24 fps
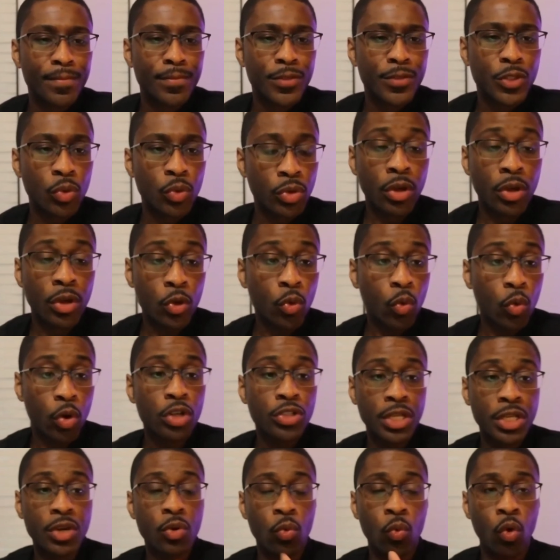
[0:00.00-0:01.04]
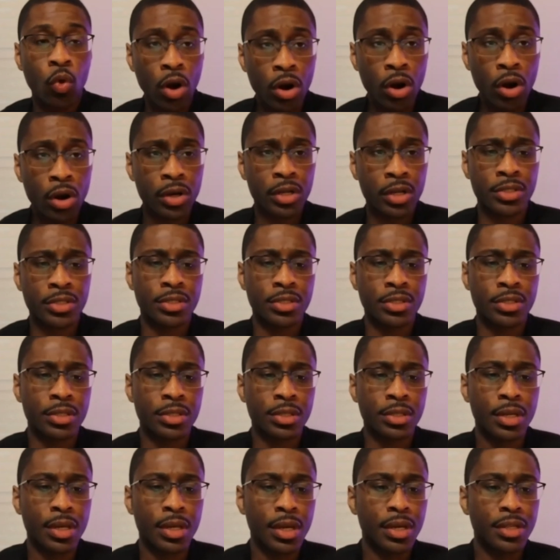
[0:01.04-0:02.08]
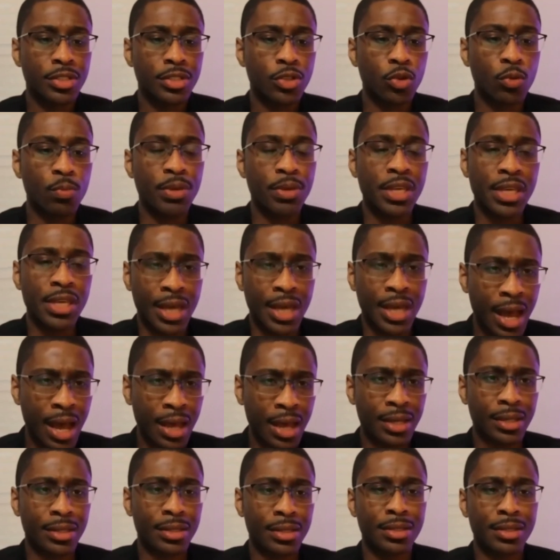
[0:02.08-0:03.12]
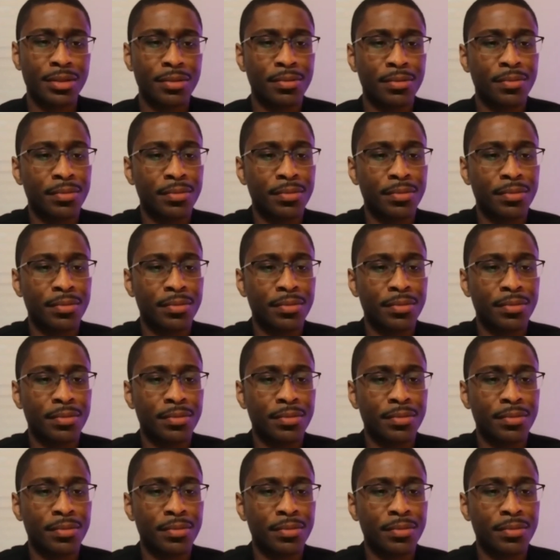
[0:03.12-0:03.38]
So in other words, it works to be kind.